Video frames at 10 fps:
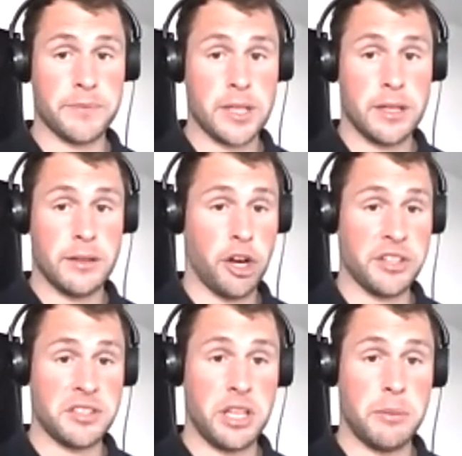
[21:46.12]
they got
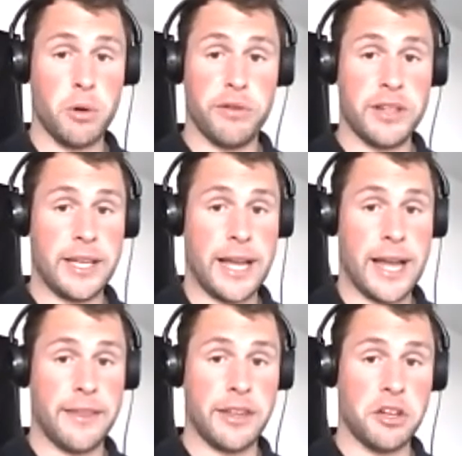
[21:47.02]
his knee moving
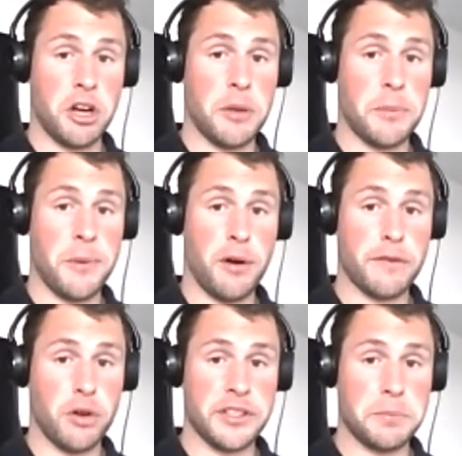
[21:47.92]
again. They got him off
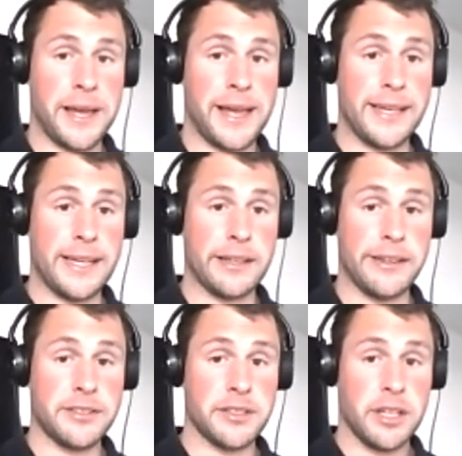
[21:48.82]
all his
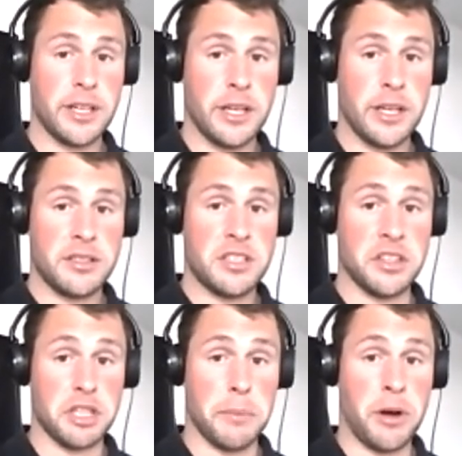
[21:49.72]
painkillers to
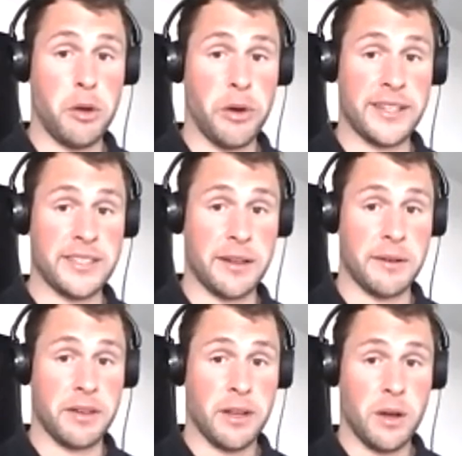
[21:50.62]
the point where he said,
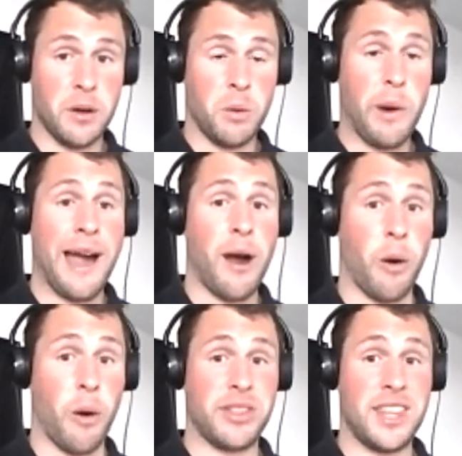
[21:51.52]
"Wow,
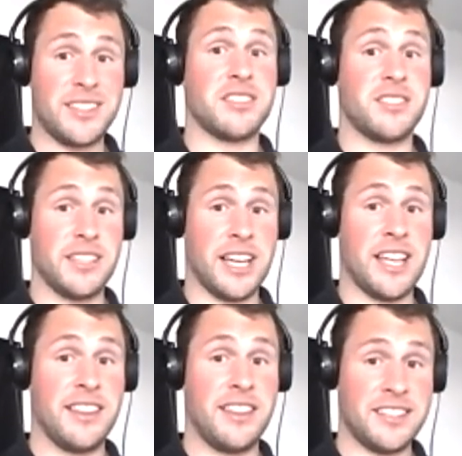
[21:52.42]
this is
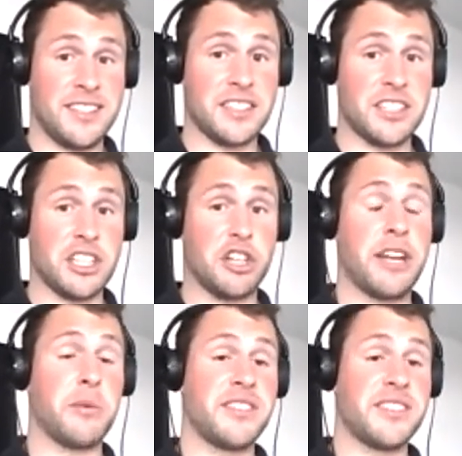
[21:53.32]

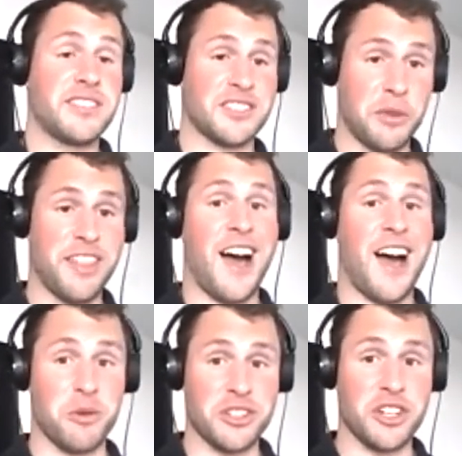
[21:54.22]
incredible. This is something that
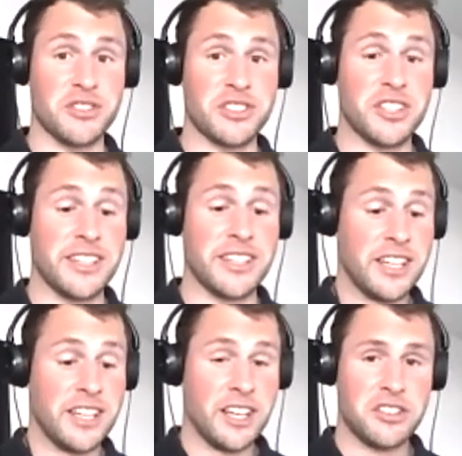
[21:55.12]
I want to go and study."
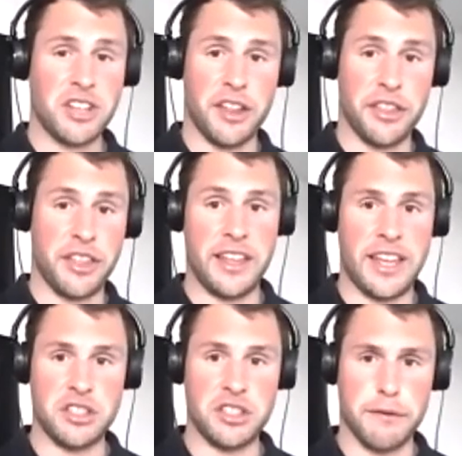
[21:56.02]
So I think at the
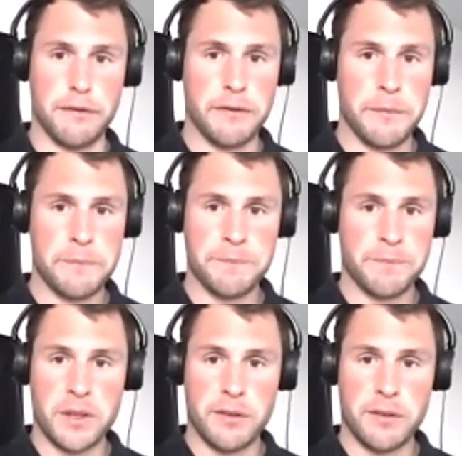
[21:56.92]
age of
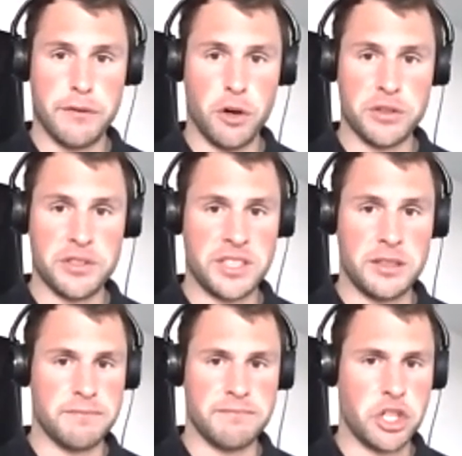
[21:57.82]

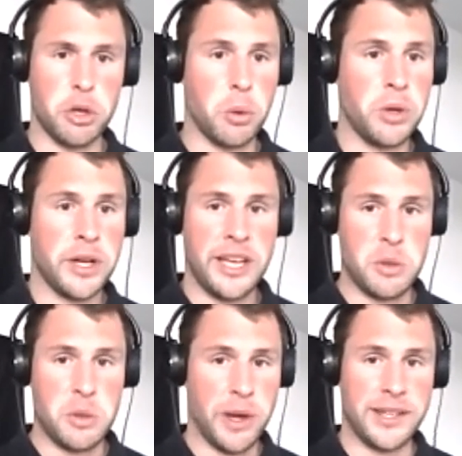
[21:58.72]
42,
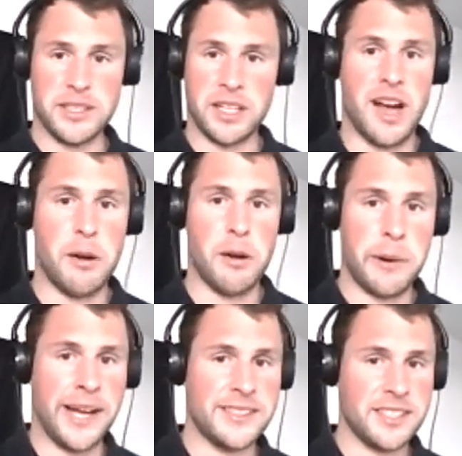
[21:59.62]
he went to
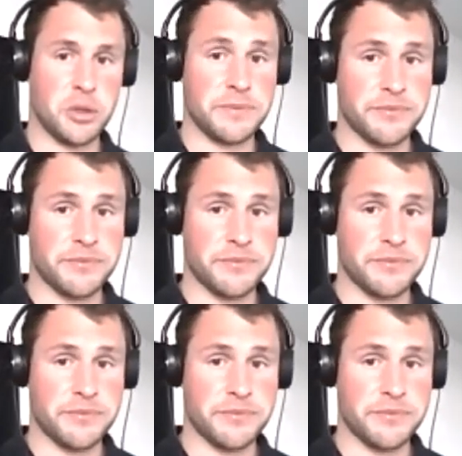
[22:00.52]
chiropractic school,